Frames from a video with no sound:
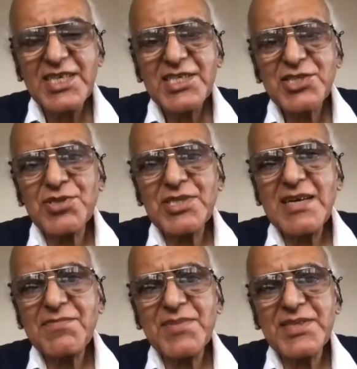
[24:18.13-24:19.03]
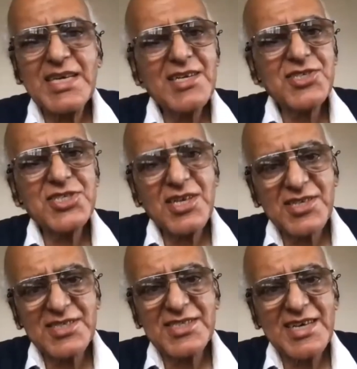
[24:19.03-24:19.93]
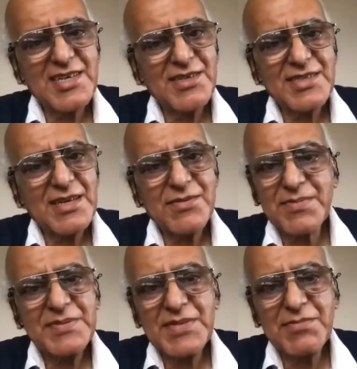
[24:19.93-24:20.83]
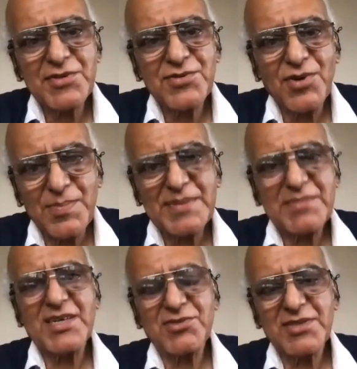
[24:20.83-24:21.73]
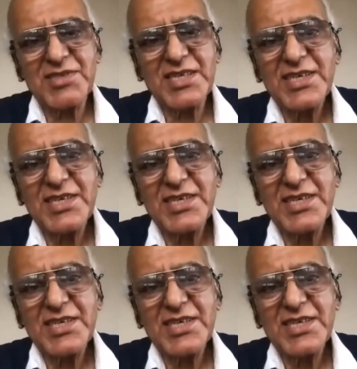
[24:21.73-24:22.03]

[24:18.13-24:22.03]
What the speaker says: So they are shut. They are not been able to open because of the